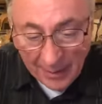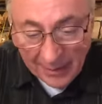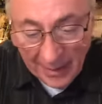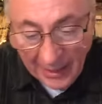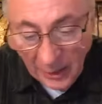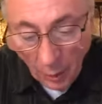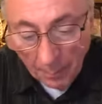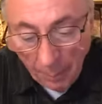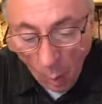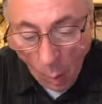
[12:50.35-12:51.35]
Okay, you're
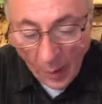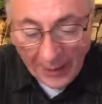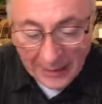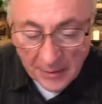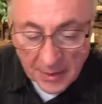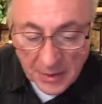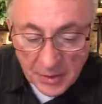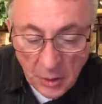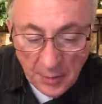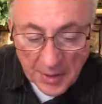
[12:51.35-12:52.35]
born into this
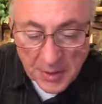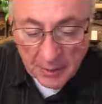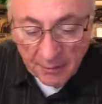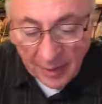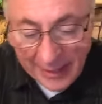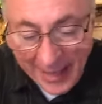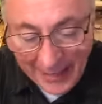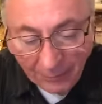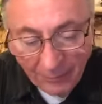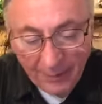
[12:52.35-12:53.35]
newness of
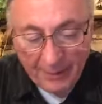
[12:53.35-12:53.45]
life.